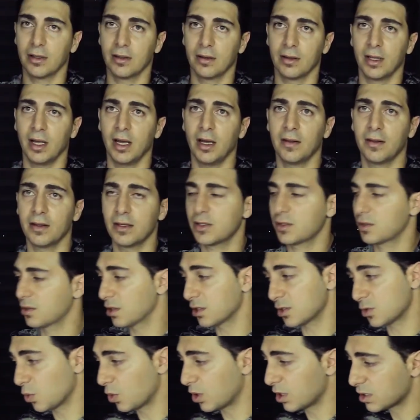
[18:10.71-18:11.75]
Yeah,
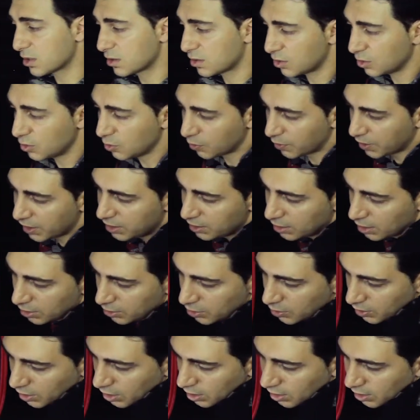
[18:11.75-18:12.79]
this works too, right? Like,
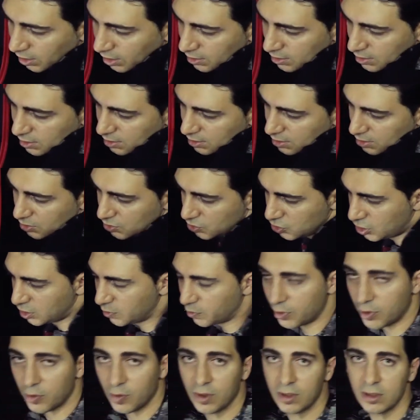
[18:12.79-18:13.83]
you can get
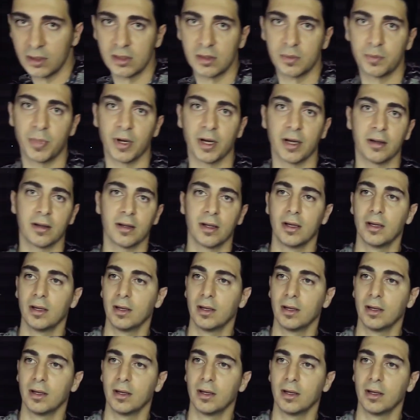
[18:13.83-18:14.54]
cheaper ones, but